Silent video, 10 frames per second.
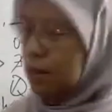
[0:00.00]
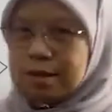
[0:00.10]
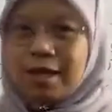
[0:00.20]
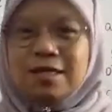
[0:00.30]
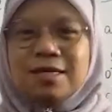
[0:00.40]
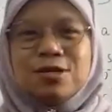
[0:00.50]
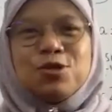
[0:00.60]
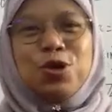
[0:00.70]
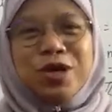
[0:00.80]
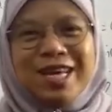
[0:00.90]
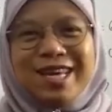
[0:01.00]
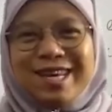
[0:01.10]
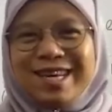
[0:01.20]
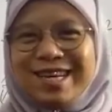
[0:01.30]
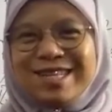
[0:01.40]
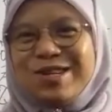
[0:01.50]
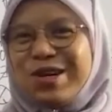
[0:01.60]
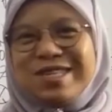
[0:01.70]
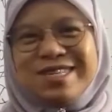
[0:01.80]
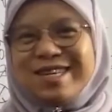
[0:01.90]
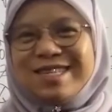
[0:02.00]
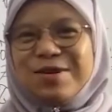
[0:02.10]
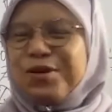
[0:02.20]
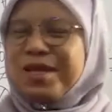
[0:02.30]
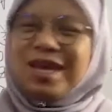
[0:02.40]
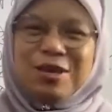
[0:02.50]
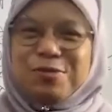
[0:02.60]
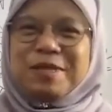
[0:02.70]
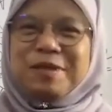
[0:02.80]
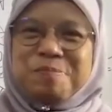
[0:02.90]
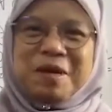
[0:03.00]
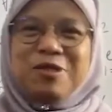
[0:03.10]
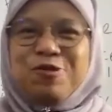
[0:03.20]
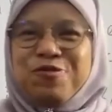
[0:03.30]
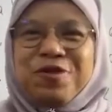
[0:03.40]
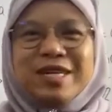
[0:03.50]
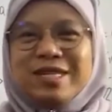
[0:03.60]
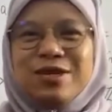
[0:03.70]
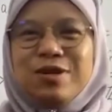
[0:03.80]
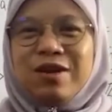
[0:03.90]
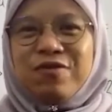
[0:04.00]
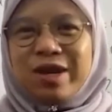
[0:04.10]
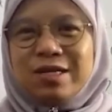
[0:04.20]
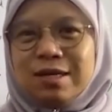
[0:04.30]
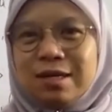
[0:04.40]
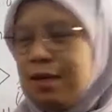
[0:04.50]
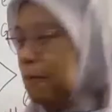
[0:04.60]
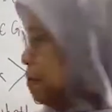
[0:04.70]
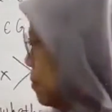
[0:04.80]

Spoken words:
That is a story. It's not just, okay, you multiply 2 fraction, you get fraction.